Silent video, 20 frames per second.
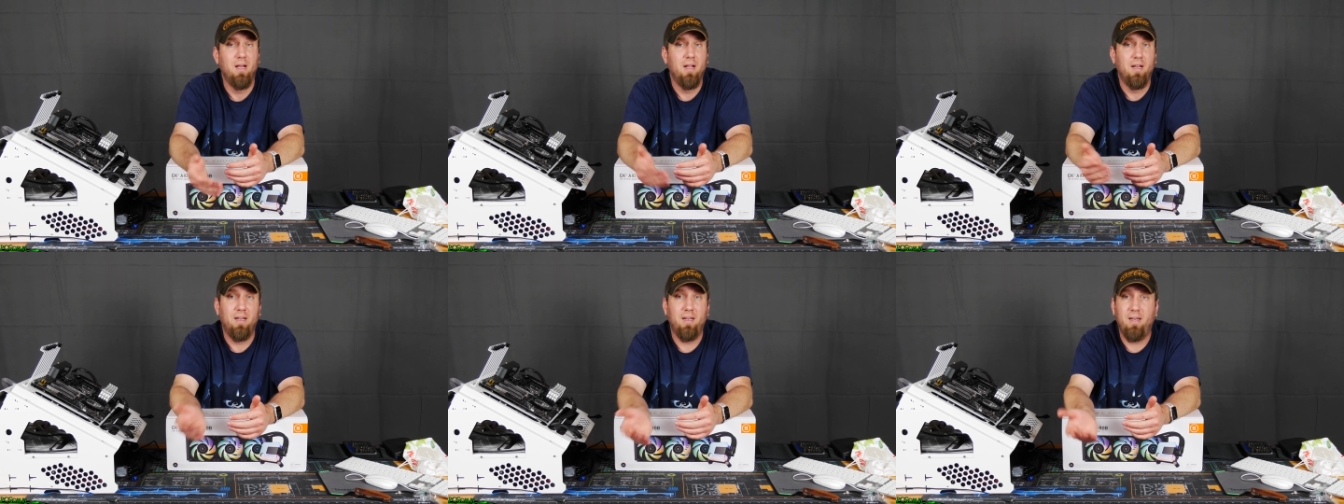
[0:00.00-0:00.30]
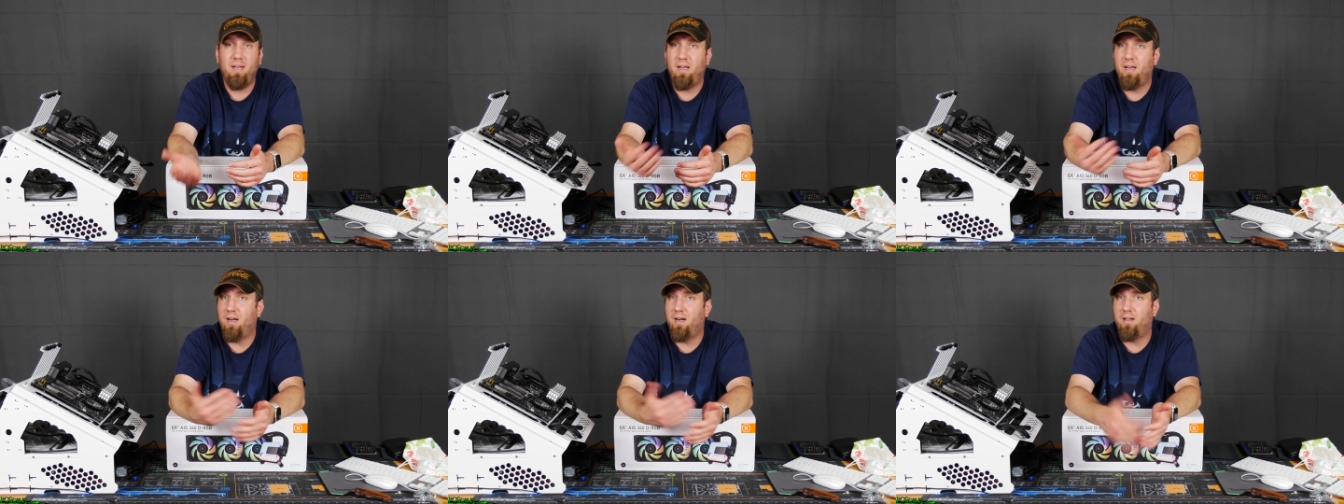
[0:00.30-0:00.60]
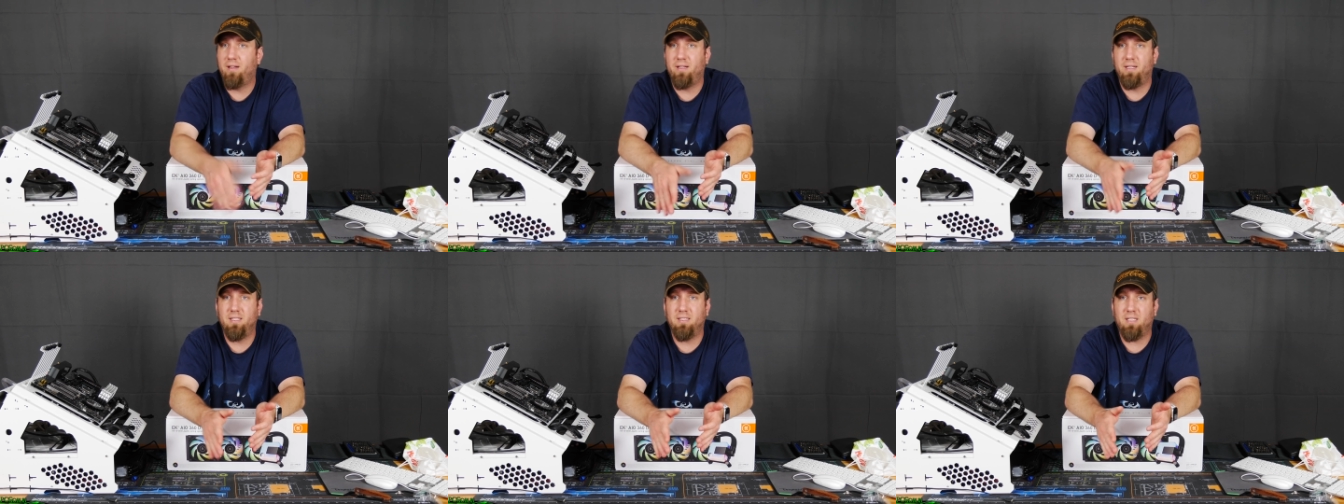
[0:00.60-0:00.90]

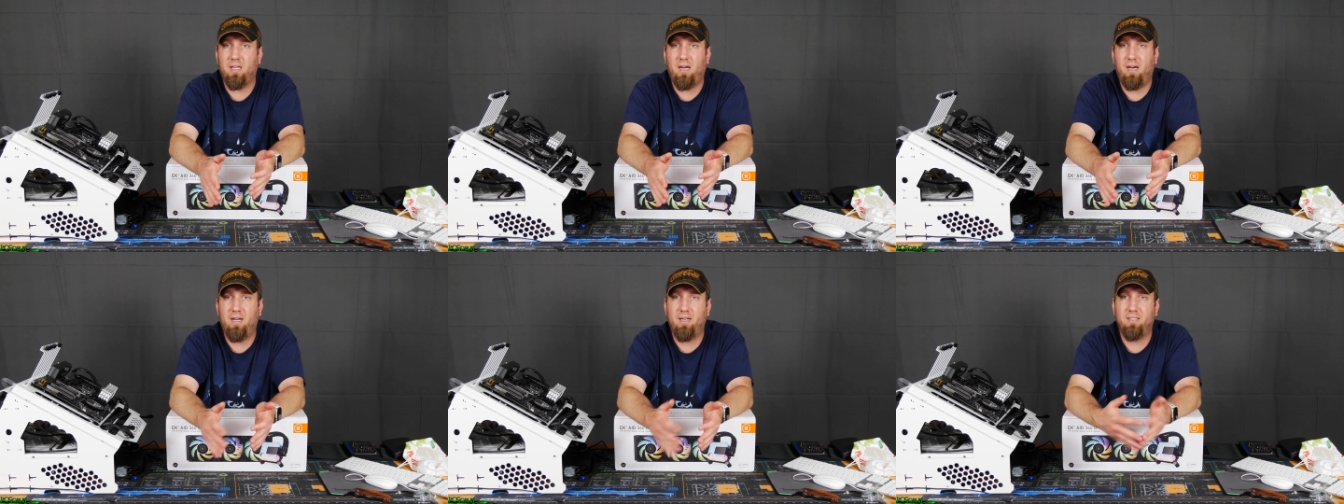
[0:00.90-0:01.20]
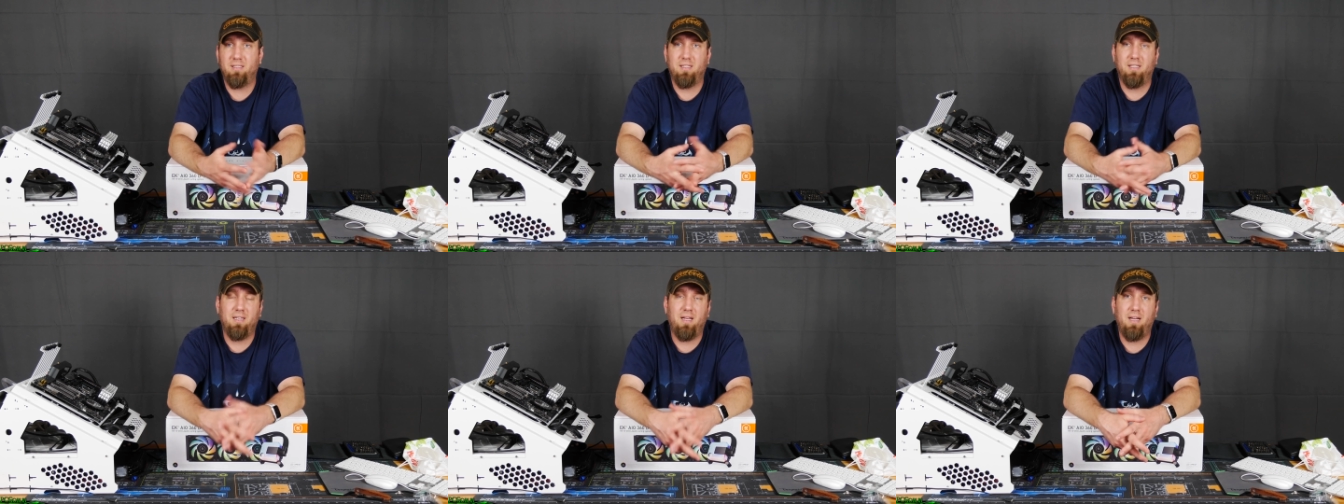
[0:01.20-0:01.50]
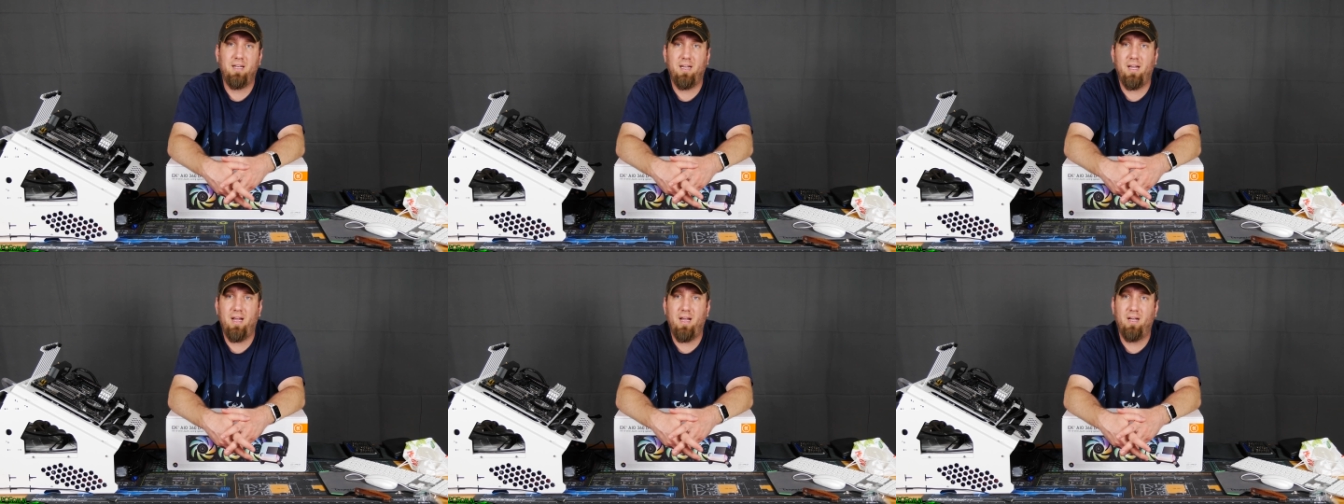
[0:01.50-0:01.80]
nearly as hot as a
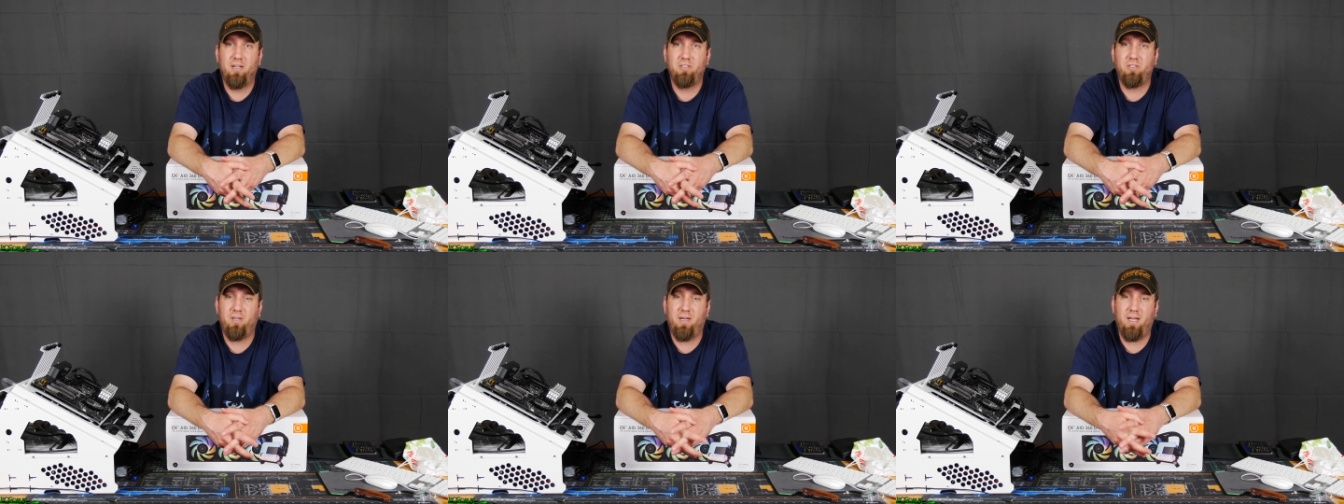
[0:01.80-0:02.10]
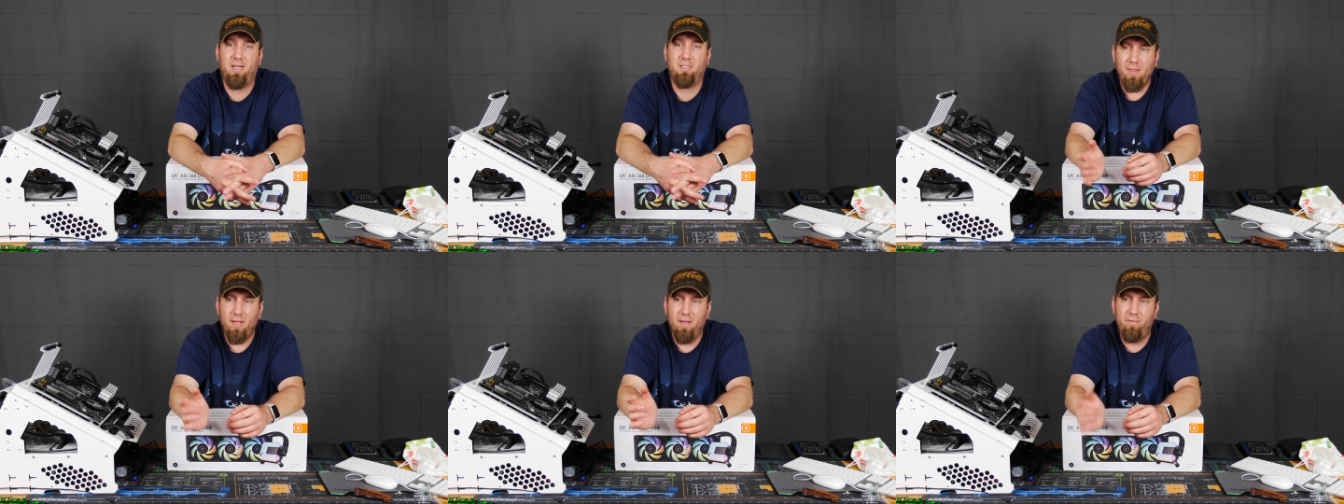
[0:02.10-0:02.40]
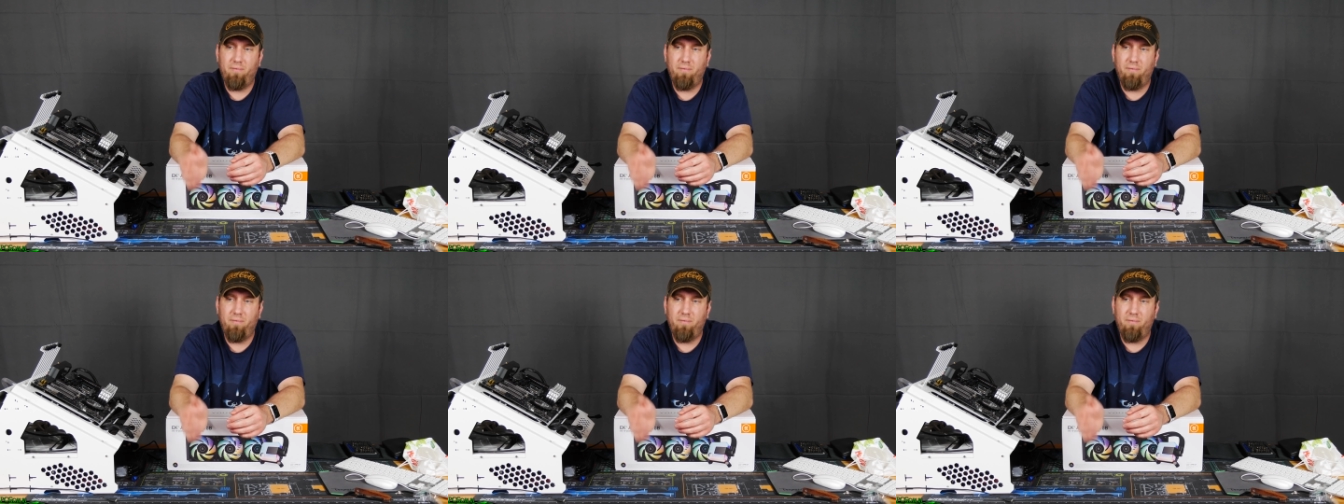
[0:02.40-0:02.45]
9800X.